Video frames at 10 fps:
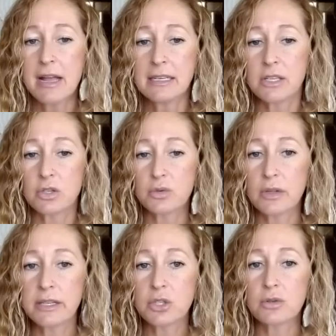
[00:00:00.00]
So it's
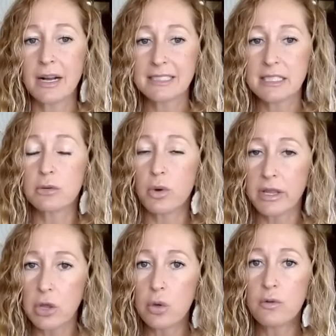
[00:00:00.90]
really trusting
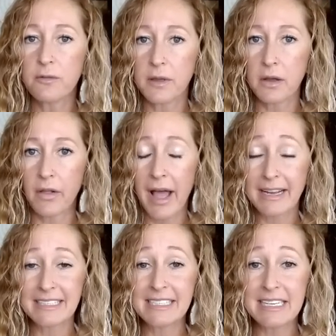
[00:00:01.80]
what you feel at
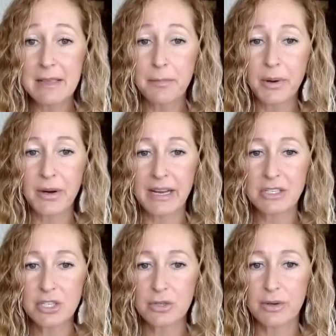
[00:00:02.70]
a deeper
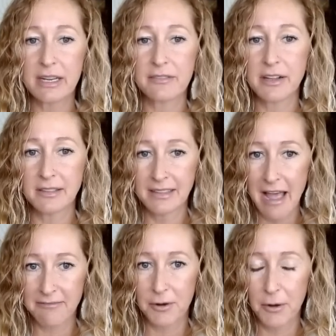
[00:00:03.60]
intuitive
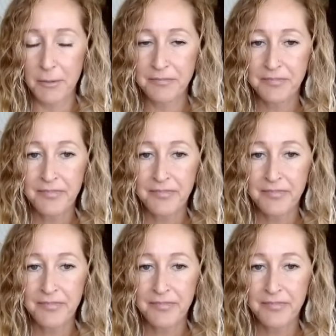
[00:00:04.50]
level.